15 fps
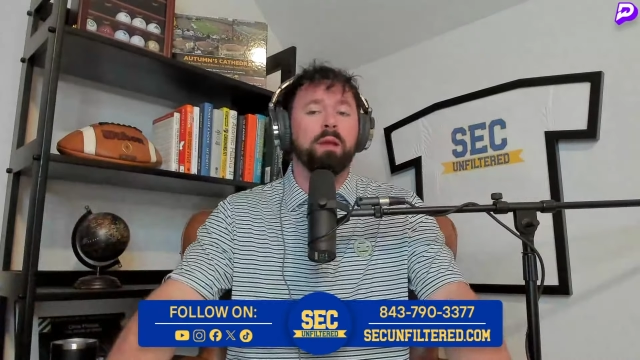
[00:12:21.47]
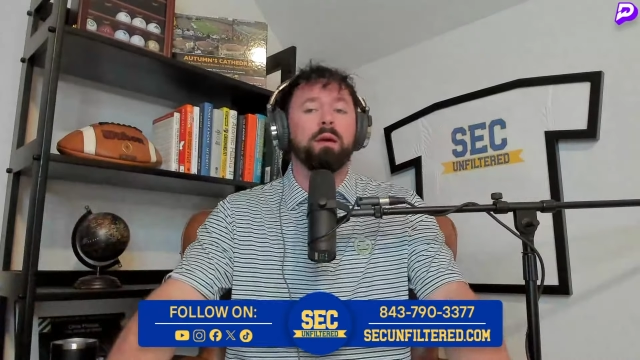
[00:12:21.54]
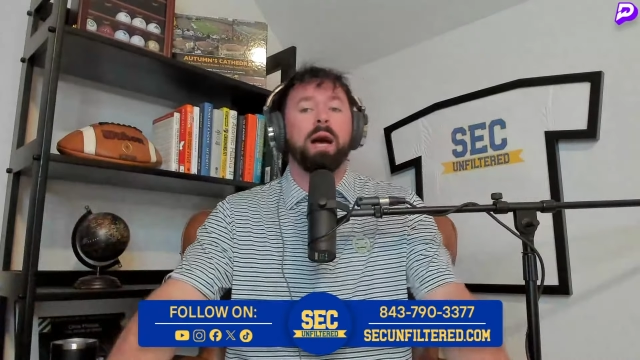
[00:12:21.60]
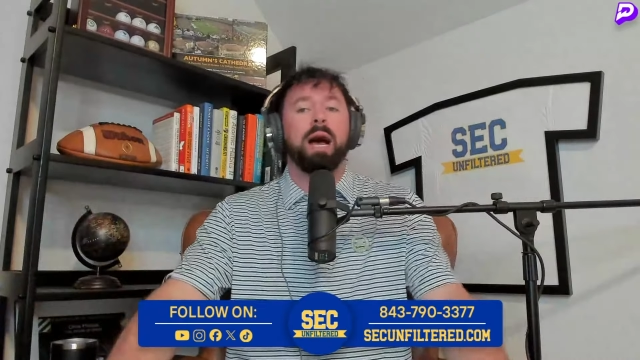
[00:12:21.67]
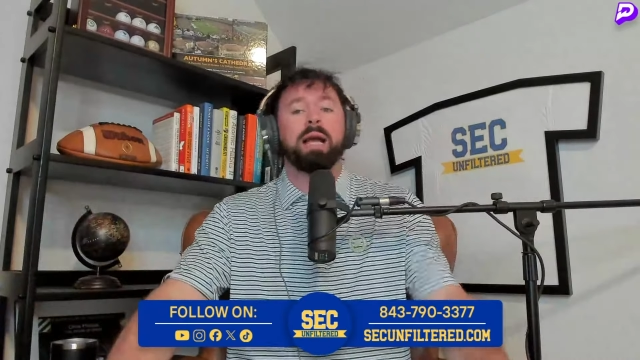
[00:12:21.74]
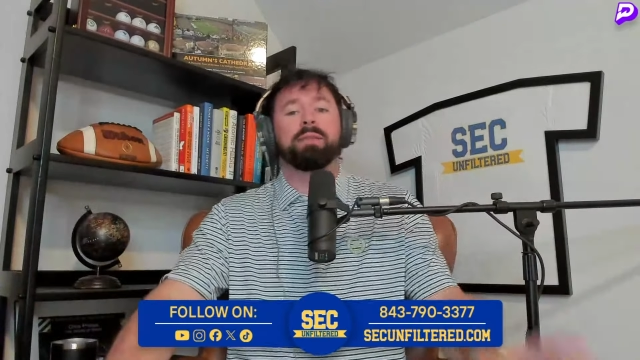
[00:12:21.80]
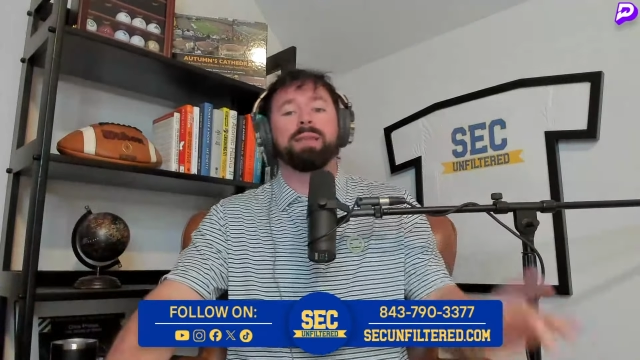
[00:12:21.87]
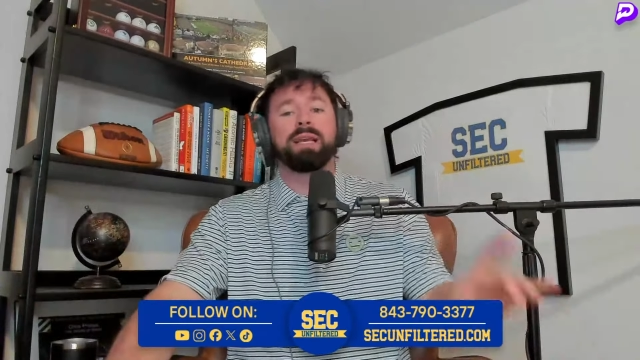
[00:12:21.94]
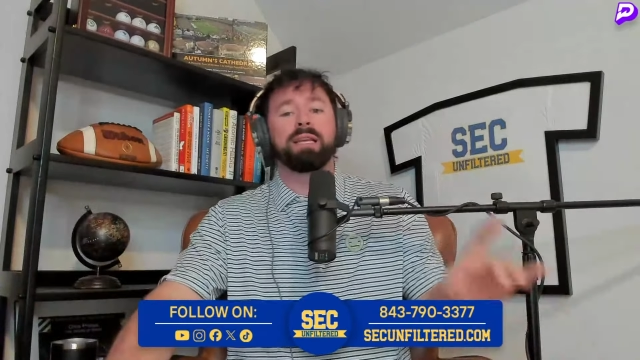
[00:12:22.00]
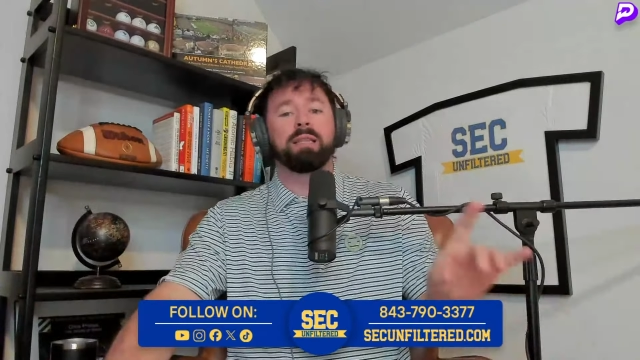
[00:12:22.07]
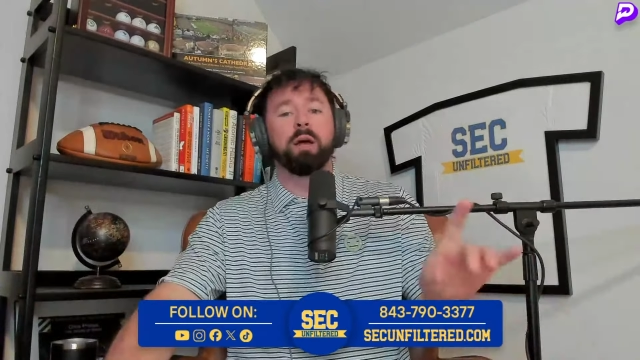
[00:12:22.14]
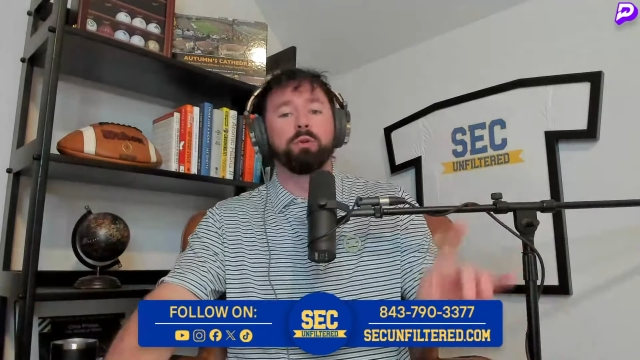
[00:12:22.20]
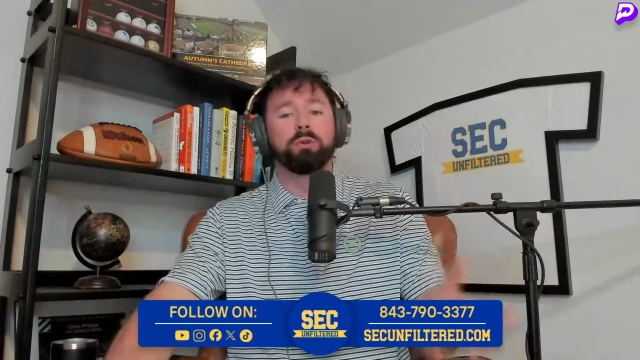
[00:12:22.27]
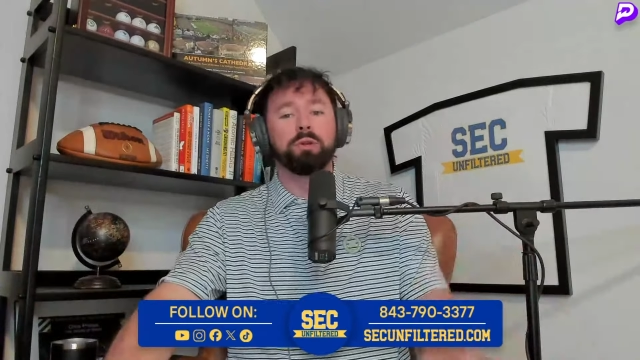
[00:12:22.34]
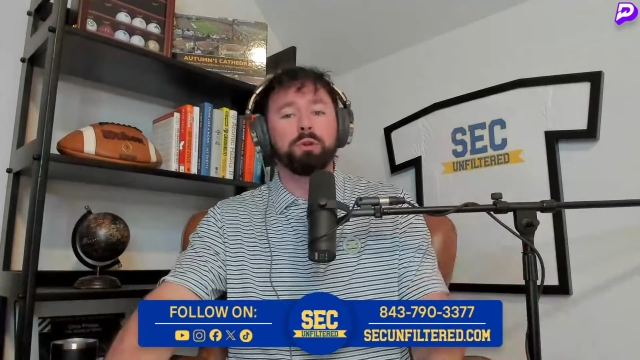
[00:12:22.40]
I think
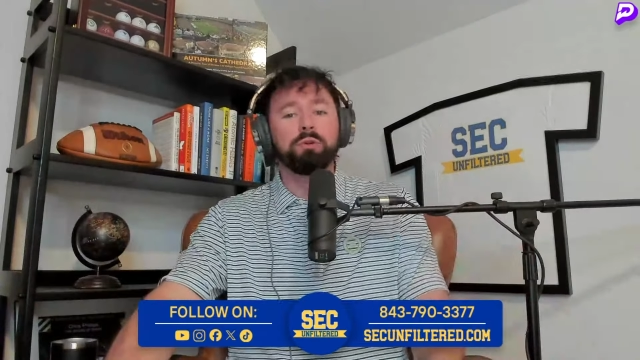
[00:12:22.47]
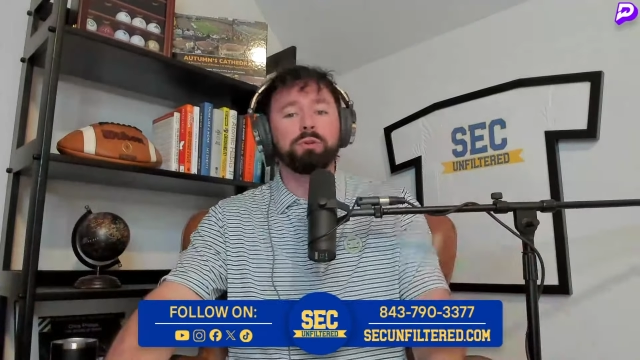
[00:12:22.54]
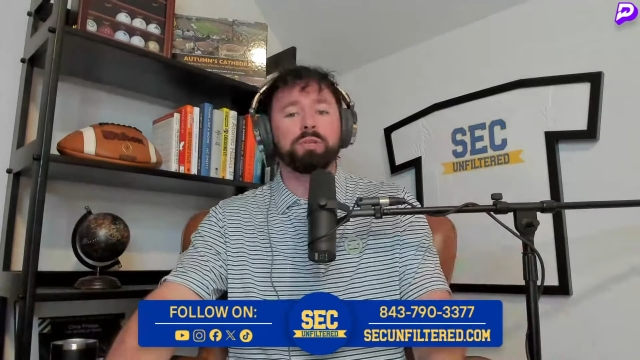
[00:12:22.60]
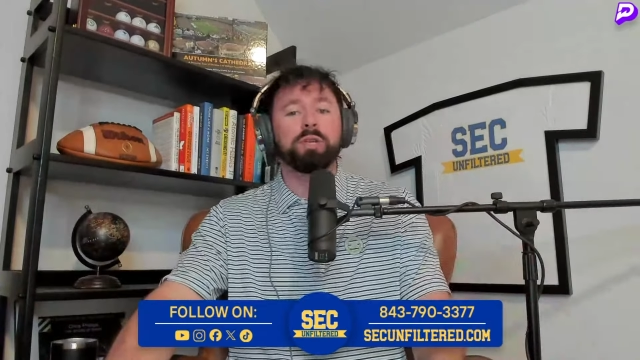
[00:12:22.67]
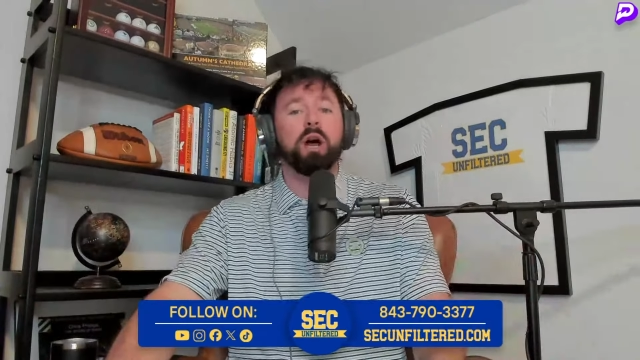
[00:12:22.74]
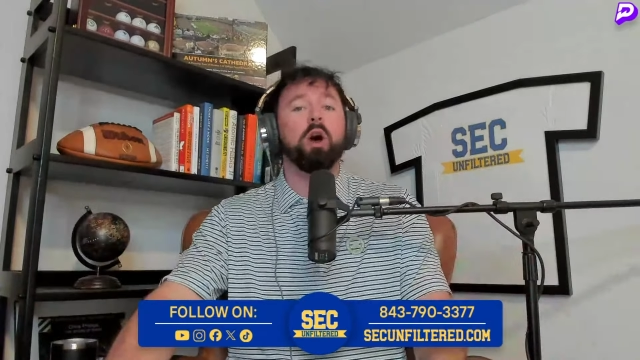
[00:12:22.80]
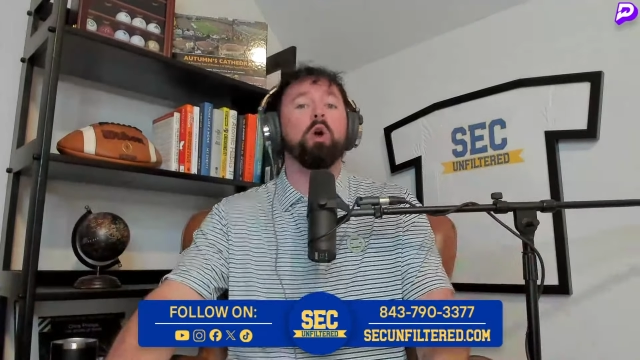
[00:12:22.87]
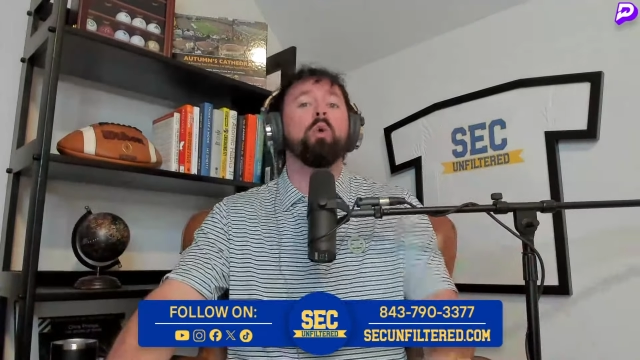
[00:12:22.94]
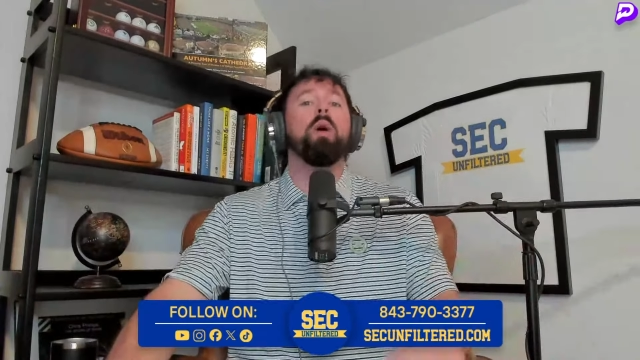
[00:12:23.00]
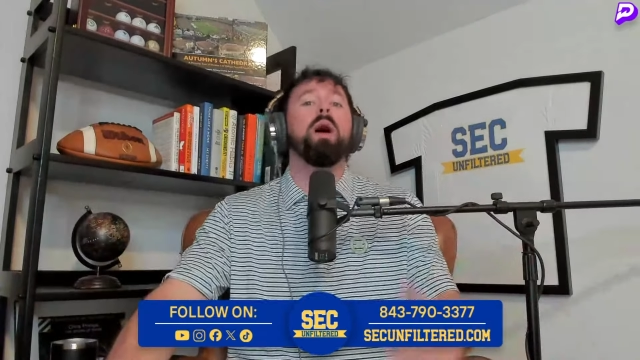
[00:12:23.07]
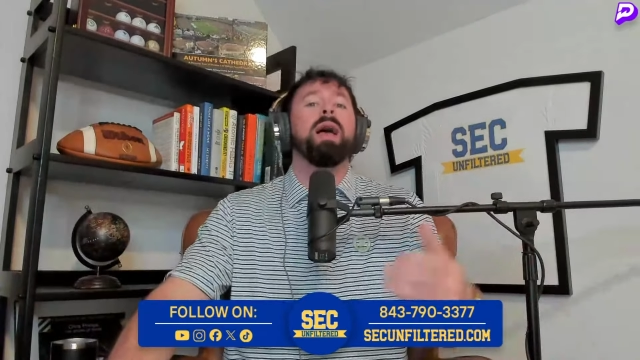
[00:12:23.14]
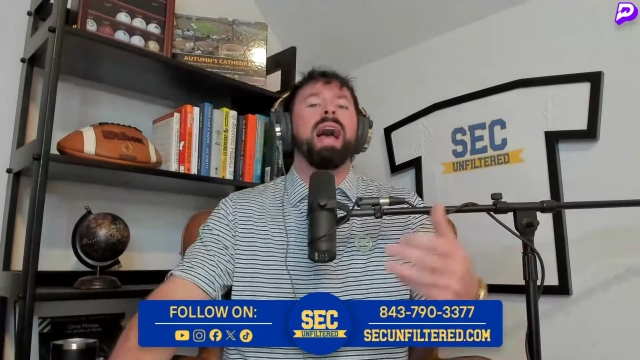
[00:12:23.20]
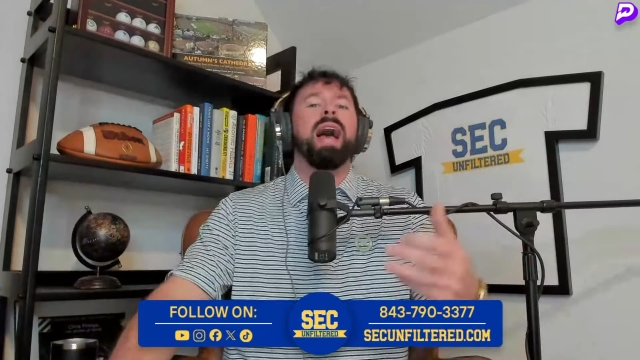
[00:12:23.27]
they'll do so.